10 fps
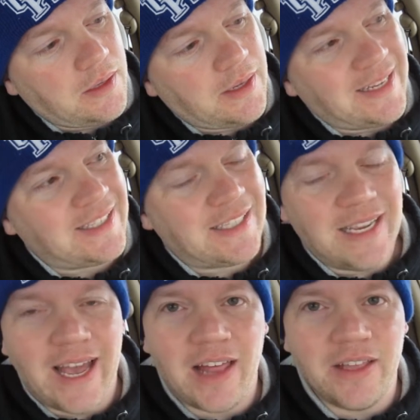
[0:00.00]
Let's
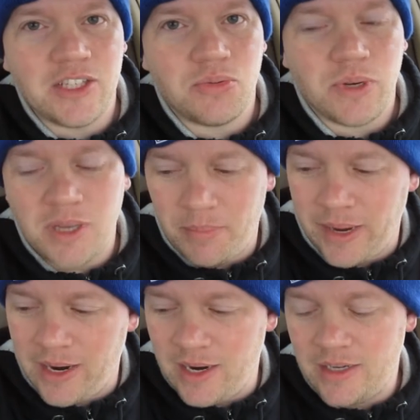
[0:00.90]
see how this one
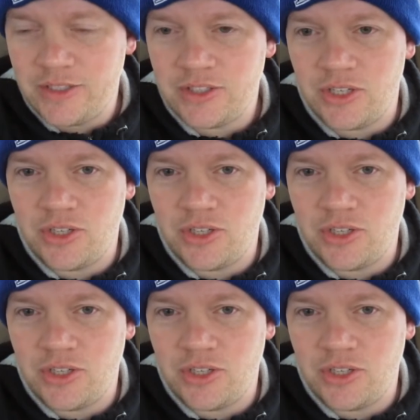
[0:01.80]
compares